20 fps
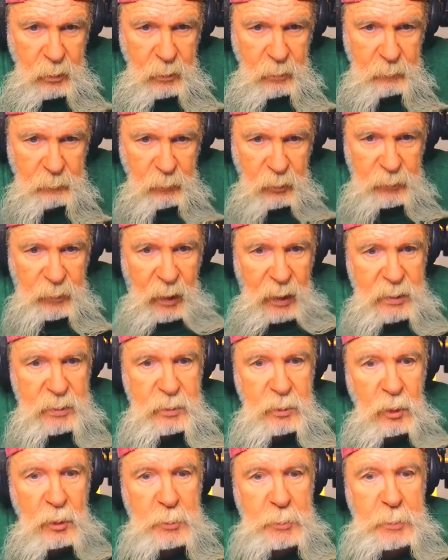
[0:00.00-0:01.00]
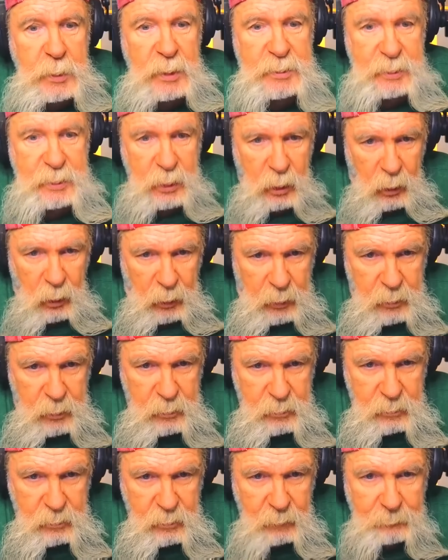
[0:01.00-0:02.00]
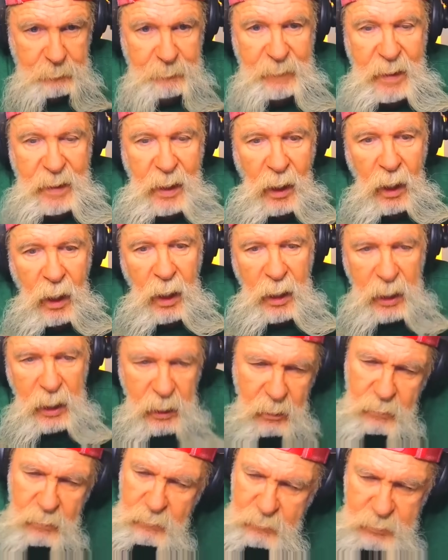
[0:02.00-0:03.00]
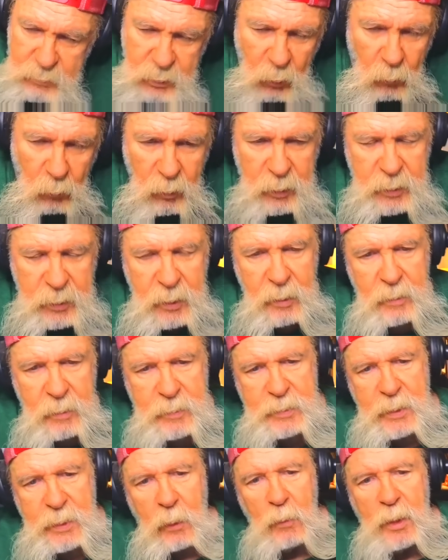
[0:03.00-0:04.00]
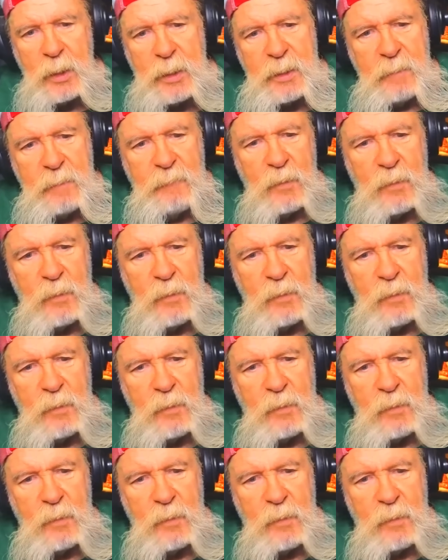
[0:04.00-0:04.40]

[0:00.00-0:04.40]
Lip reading: But that's just physically. Mentally, totally different